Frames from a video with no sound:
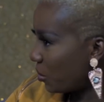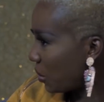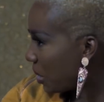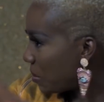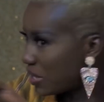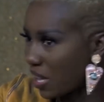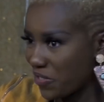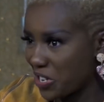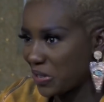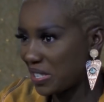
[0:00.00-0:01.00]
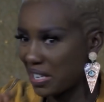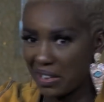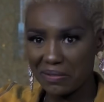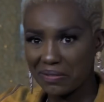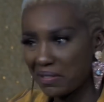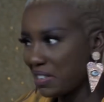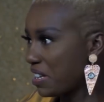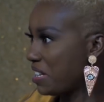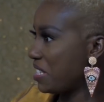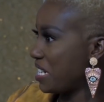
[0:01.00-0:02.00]
guys should keep starving yourself
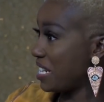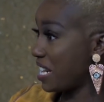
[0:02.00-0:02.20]
in the